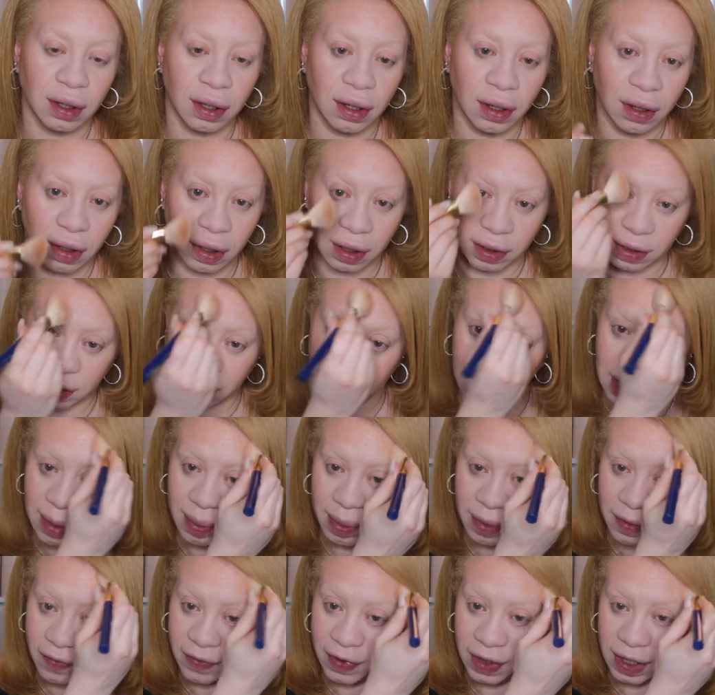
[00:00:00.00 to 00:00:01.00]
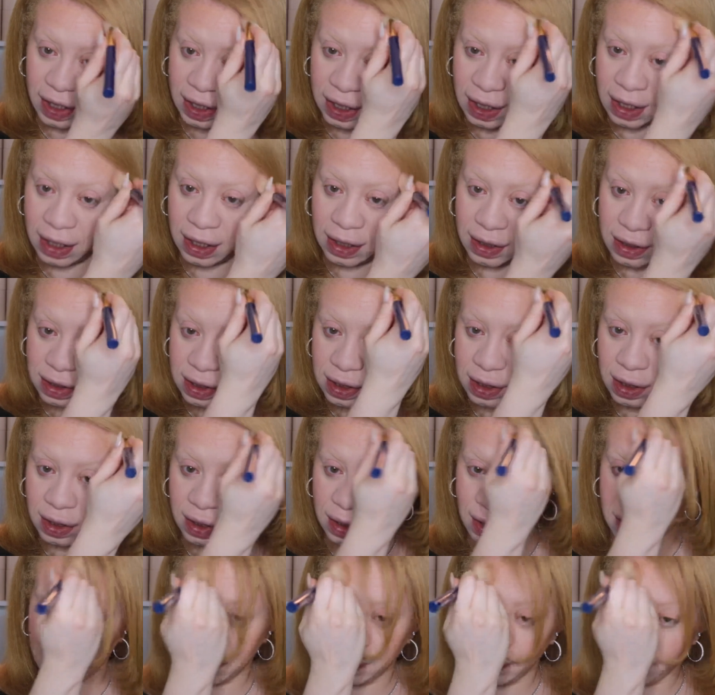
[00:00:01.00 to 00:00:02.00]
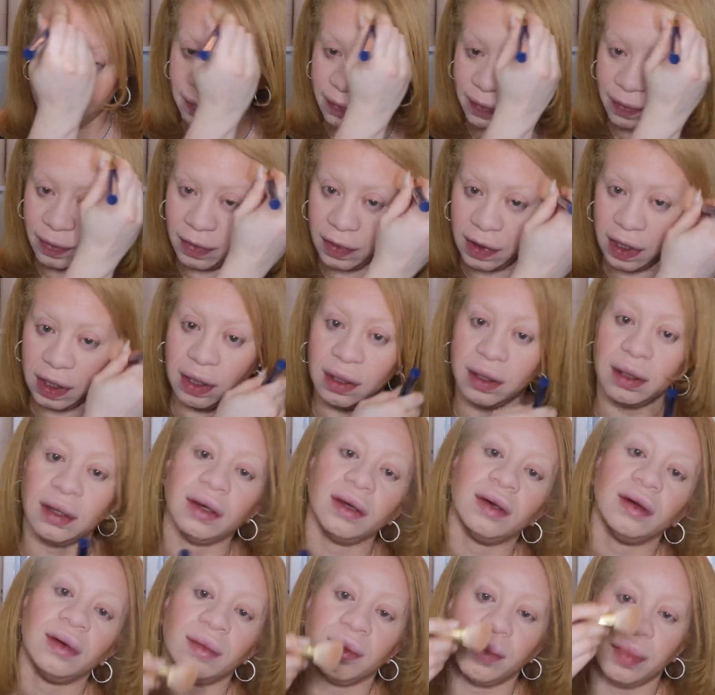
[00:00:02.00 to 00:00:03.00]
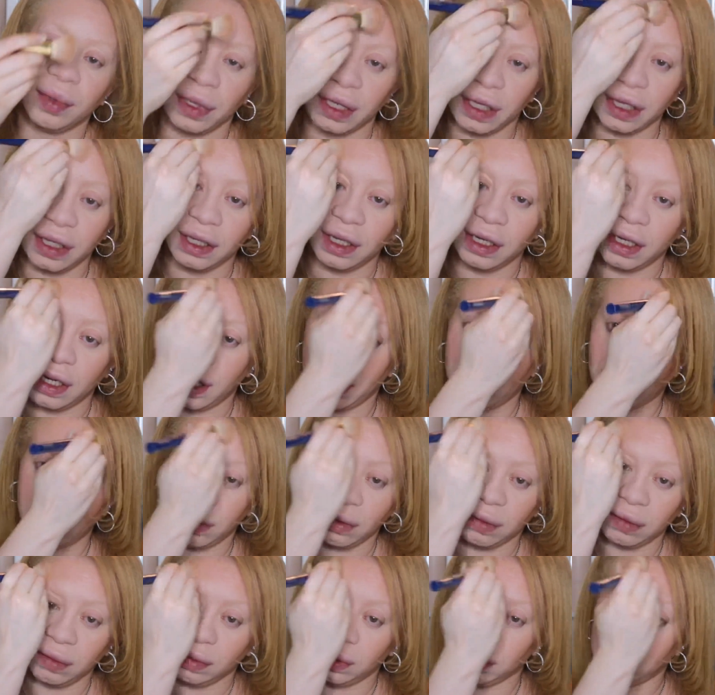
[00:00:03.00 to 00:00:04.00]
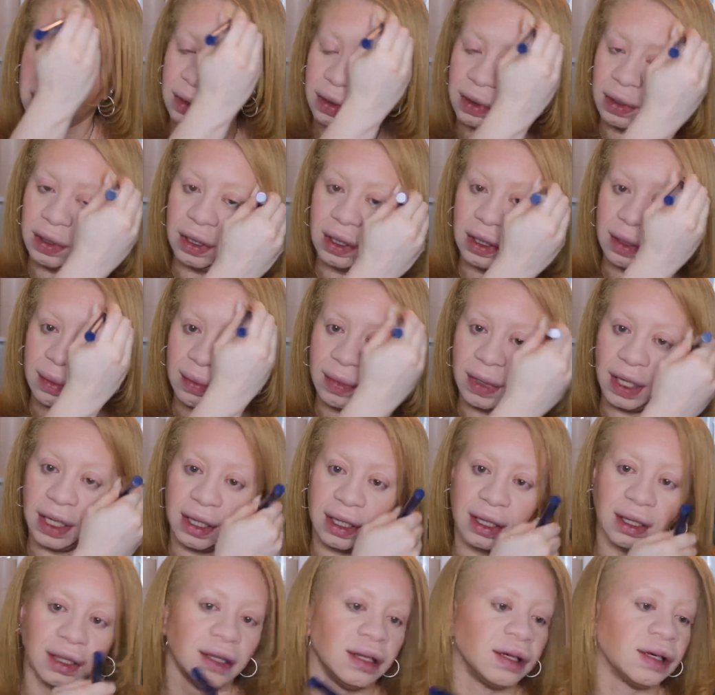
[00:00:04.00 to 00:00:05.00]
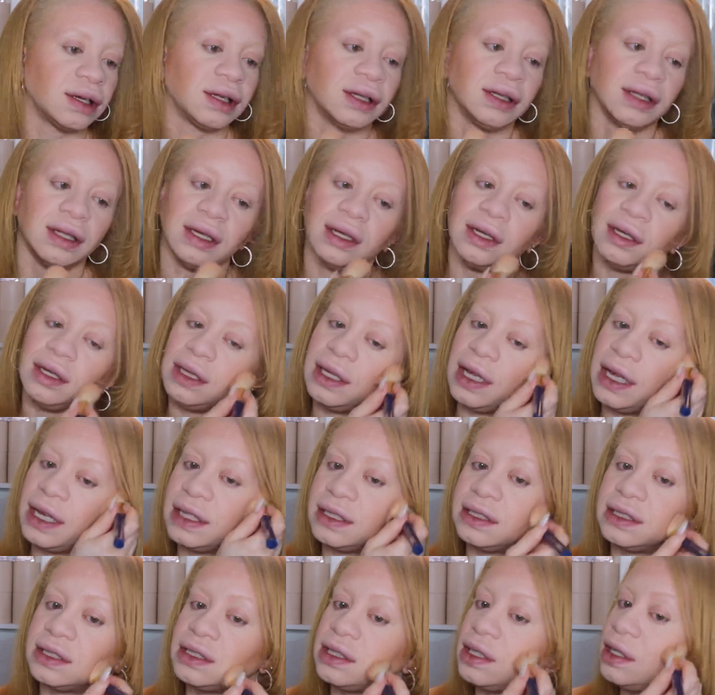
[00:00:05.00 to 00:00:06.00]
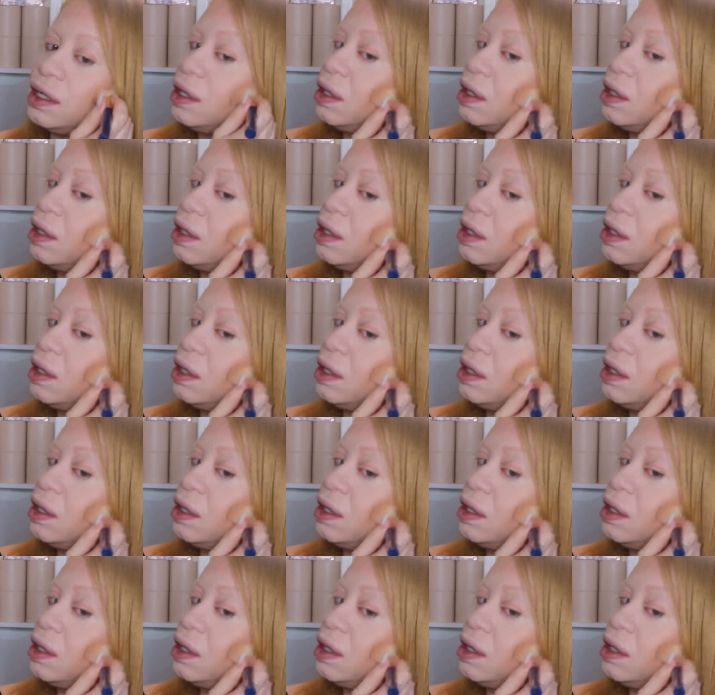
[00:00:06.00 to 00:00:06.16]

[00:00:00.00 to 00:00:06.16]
on top of it again to blend it out and make it look a little less